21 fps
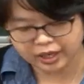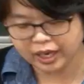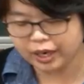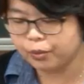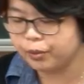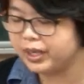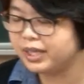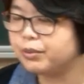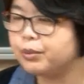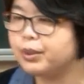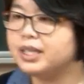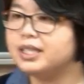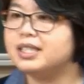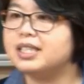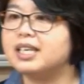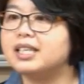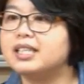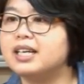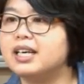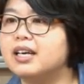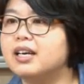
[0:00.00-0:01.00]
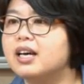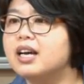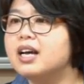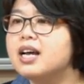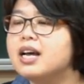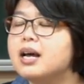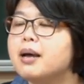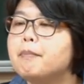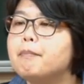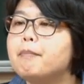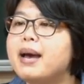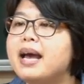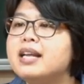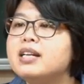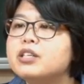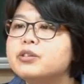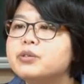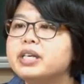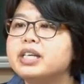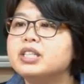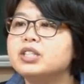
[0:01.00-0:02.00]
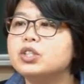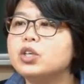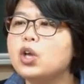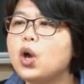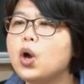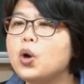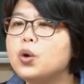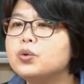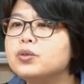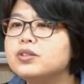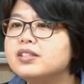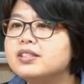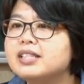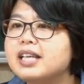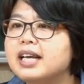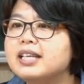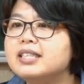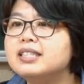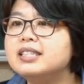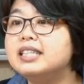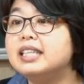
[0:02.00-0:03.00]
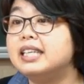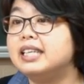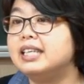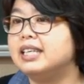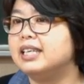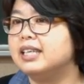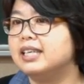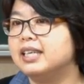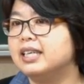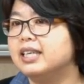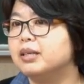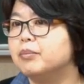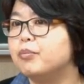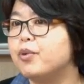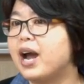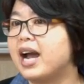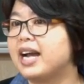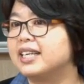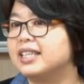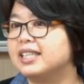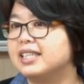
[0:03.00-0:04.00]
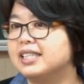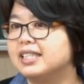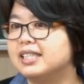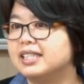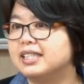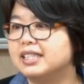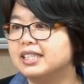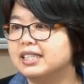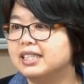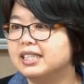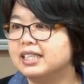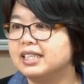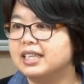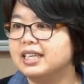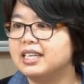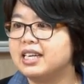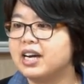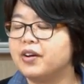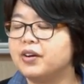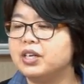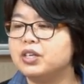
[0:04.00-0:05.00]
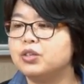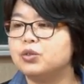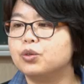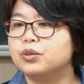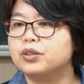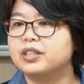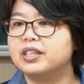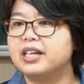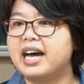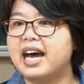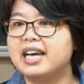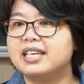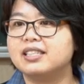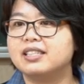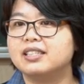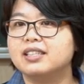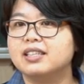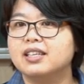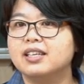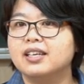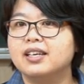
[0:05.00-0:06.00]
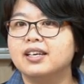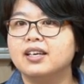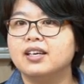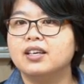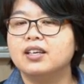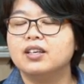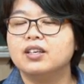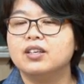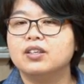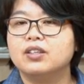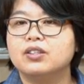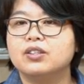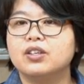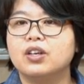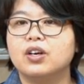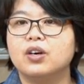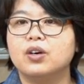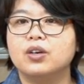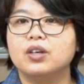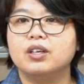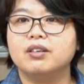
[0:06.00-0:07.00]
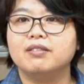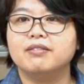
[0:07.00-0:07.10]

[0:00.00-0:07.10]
we did a Mandarin tone sandy practice in our intro class. So